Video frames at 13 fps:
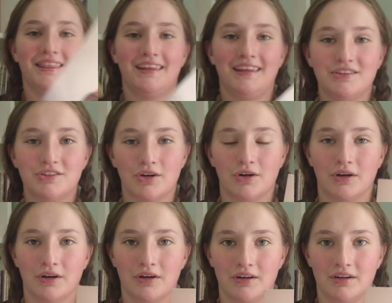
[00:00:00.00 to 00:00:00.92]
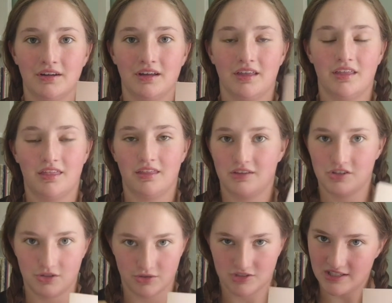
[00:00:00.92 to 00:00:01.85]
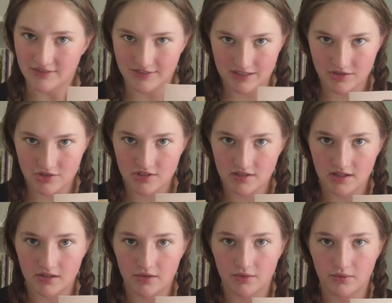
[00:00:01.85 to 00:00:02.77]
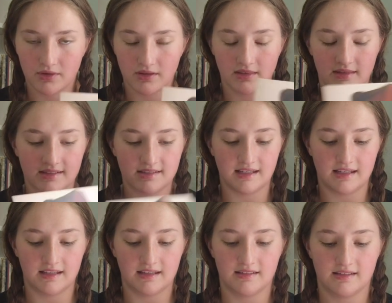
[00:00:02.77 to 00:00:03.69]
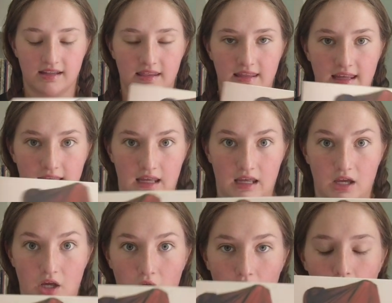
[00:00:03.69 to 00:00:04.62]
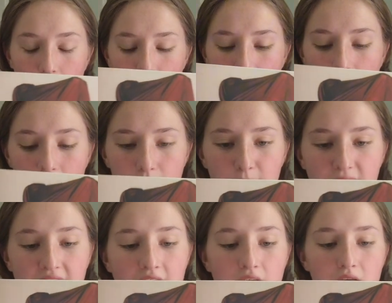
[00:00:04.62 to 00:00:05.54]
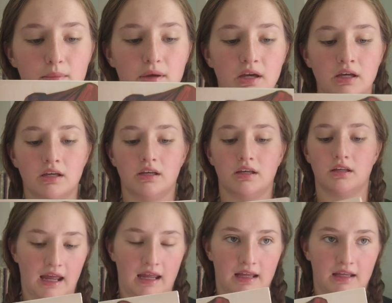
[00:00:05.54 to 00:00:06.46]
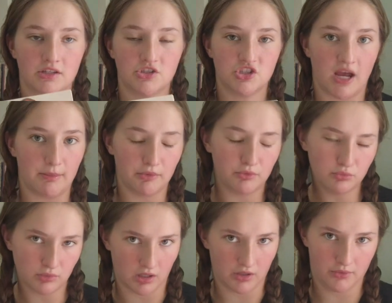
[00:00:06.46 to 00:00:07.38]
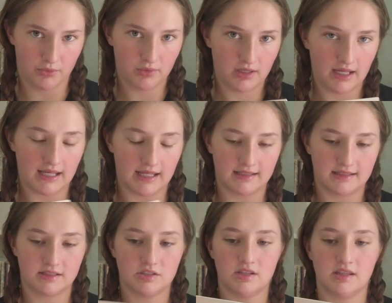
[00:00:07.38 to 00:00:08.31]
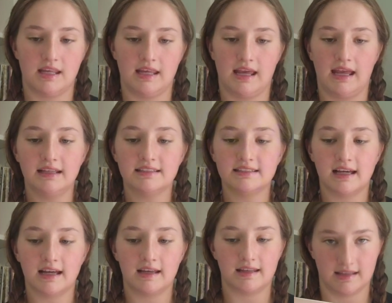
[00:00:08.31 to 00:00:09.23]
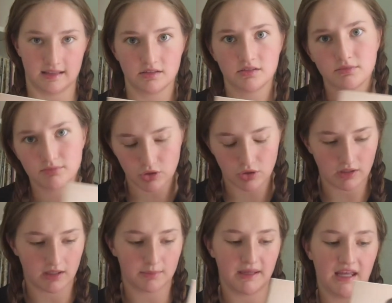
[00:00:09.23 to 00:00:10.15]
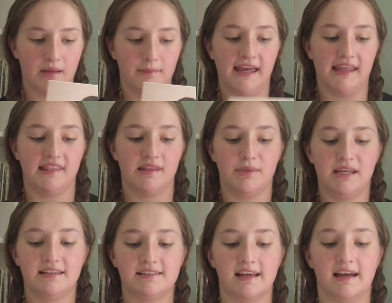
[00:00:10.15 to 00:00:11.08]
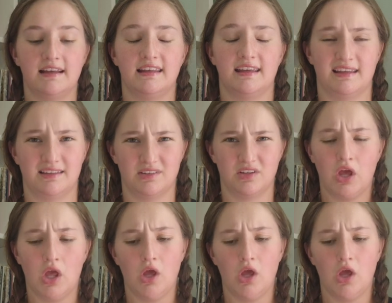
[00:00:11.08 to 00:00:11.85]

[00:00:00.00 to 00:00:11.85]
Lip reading: These are the 2 7-inches I own. This is the Good Luck Babe by Chappell Roan. It's the A side is Good Luck Babe and the B side is